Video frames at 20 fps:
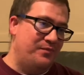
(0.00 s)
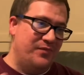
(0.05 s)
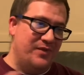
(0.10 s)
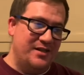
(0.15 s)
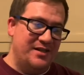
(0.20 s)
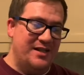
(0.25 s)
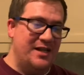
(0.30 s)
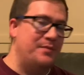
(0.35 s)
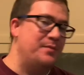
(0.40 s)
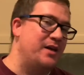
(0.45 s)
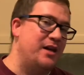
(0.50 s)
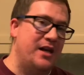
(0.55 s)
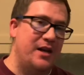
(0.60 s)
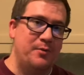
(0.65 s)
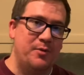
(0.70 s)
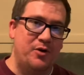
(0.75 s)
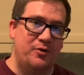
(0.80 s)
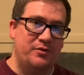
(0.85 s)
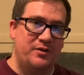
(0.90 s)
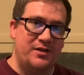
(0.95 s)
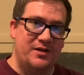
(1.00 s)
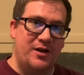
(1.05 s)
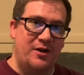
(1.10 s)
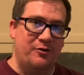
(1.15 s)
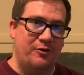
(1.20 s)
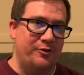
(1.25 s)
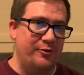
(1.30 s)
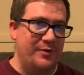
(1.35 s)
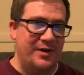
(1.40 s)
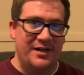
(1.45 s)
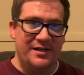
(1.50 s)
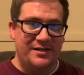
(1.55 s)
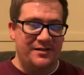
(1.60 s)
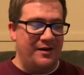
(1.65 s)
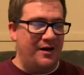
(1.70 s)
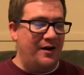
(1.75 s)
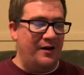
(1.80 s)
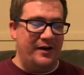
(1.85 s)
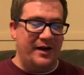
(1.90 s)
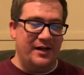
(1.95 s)
Send me an email with a song request.
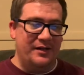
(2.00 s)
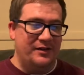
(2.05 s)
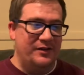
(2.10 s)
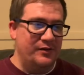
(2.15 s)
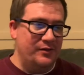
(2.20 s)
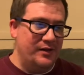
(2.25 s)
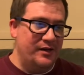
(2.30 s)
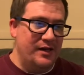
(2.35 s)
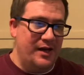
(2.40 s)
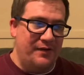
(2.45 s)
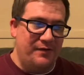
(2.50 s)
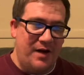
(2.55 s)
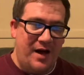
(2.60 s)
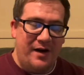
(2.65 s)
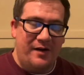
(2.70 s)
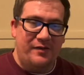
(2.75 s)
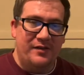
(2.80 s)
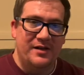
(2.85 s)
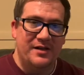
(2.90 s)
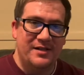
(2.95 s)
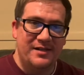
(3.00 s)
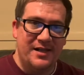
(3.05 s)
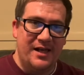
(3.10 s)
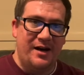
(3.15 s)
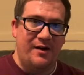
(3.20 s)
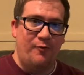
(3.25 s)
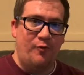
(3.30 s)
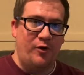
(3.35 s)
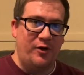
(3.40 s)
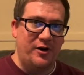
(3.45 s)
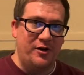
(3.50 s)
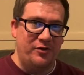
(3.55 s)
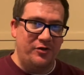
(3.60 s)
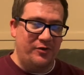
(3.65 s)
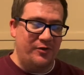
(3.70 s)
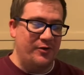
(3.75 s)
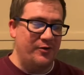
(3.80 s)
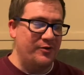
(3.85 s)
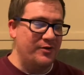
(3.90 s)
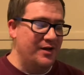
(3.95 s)
I'll get to it. I've got a list that I'm working
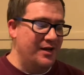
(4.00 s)
through.